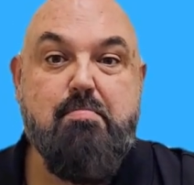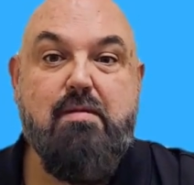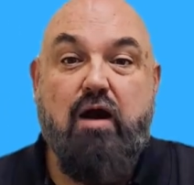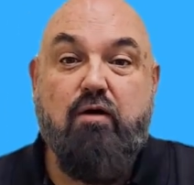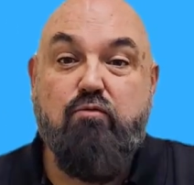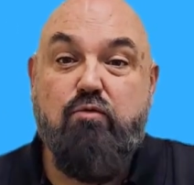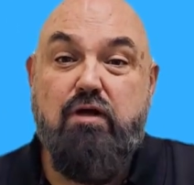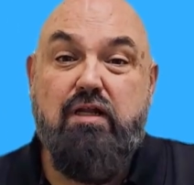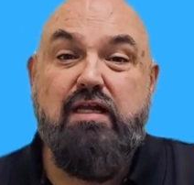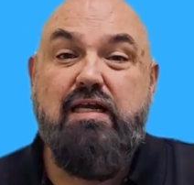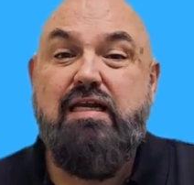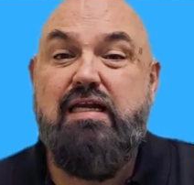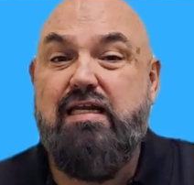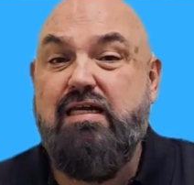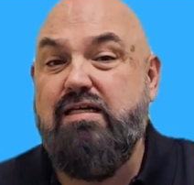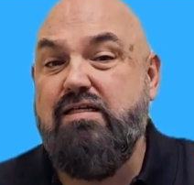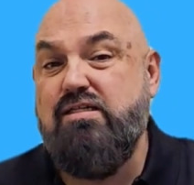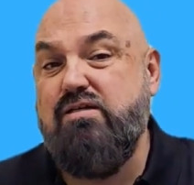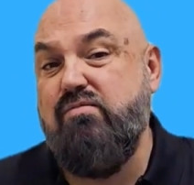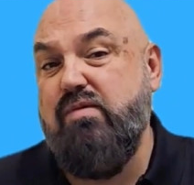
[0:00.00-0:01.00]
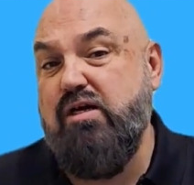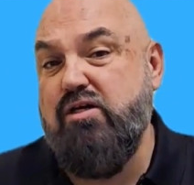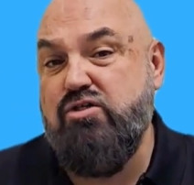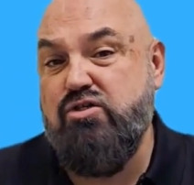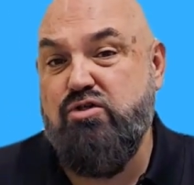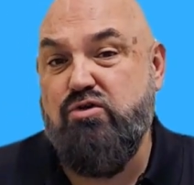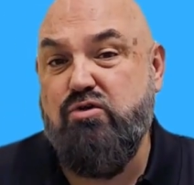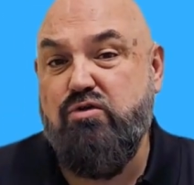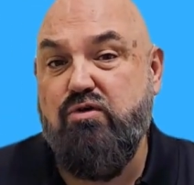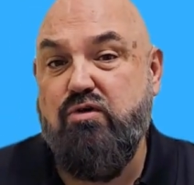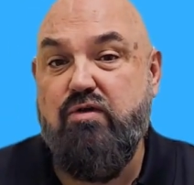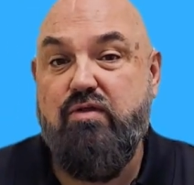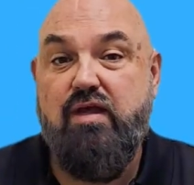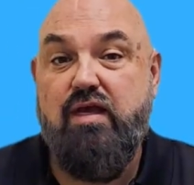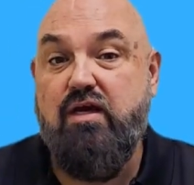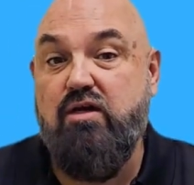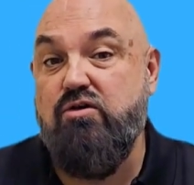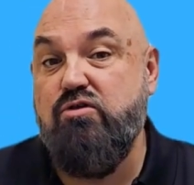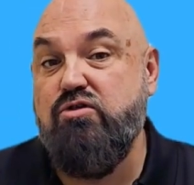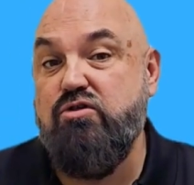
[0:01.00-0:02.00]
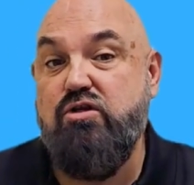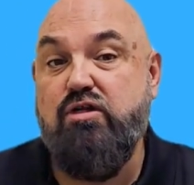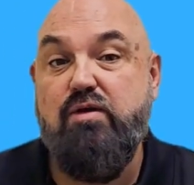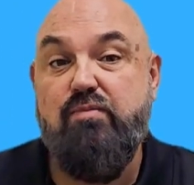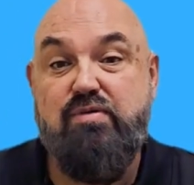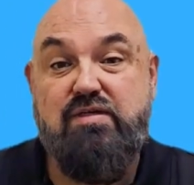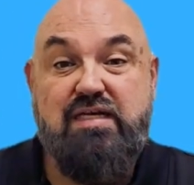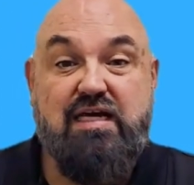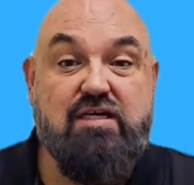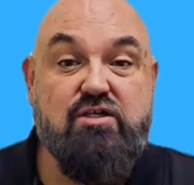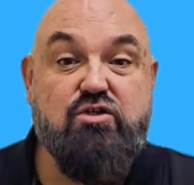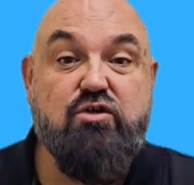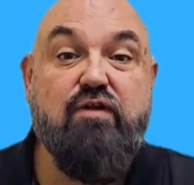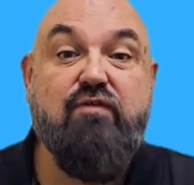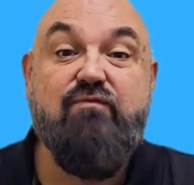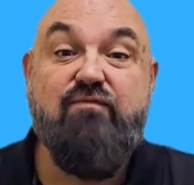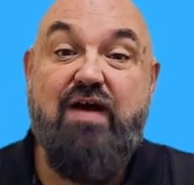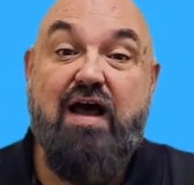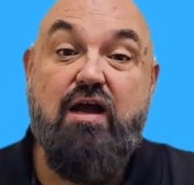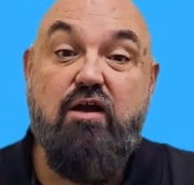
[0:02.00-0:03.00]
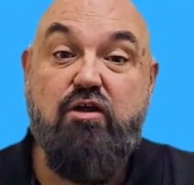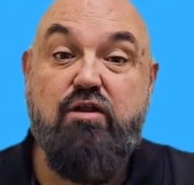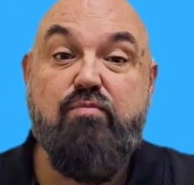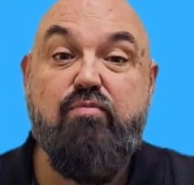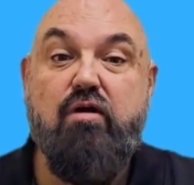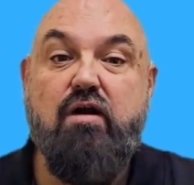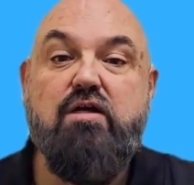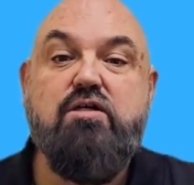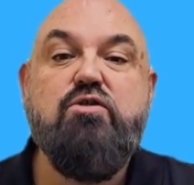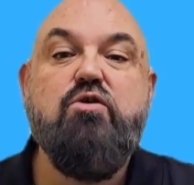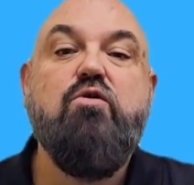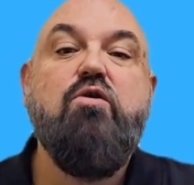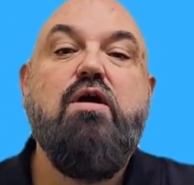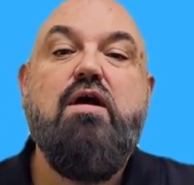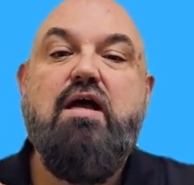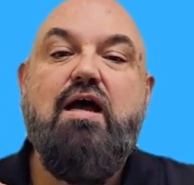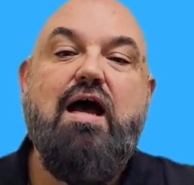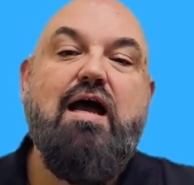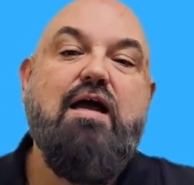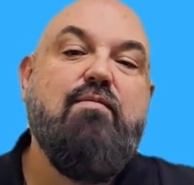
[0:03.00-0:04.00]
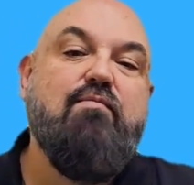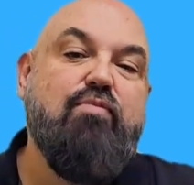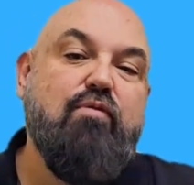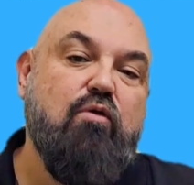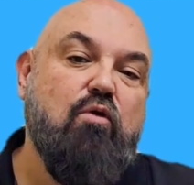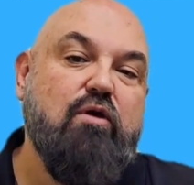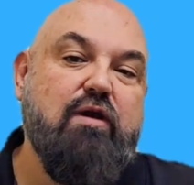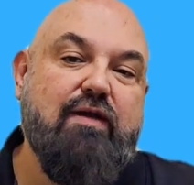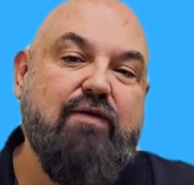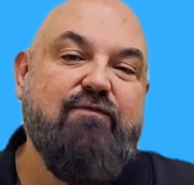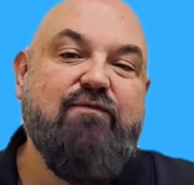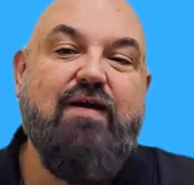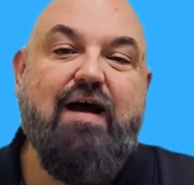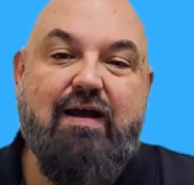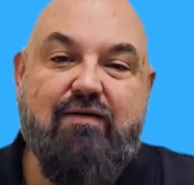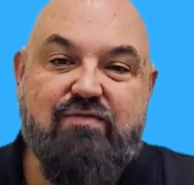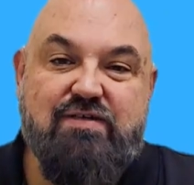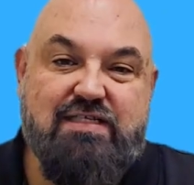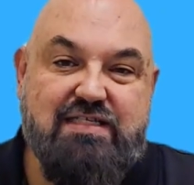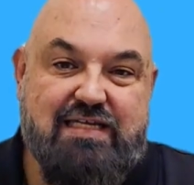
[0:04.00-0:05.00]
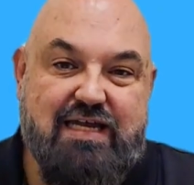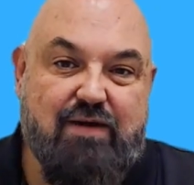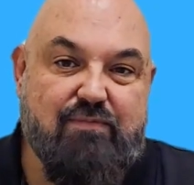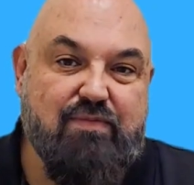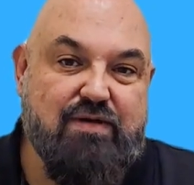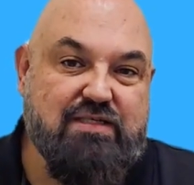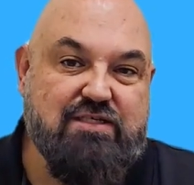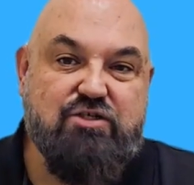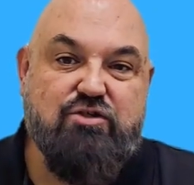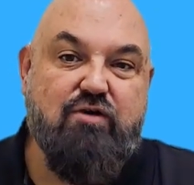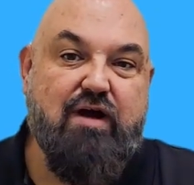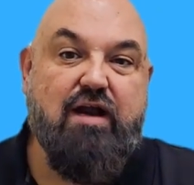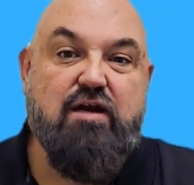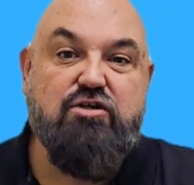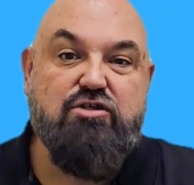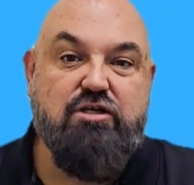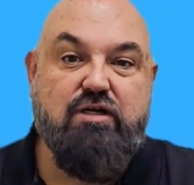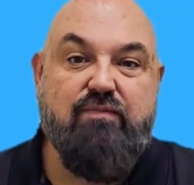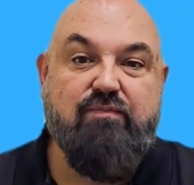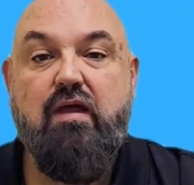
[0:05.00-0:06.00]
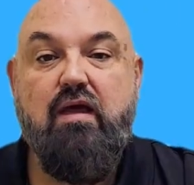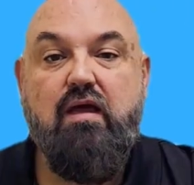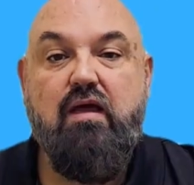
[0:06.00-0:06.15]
I really needed to make sure they understood the potential and value of the product, so I employed a 5-step strategy.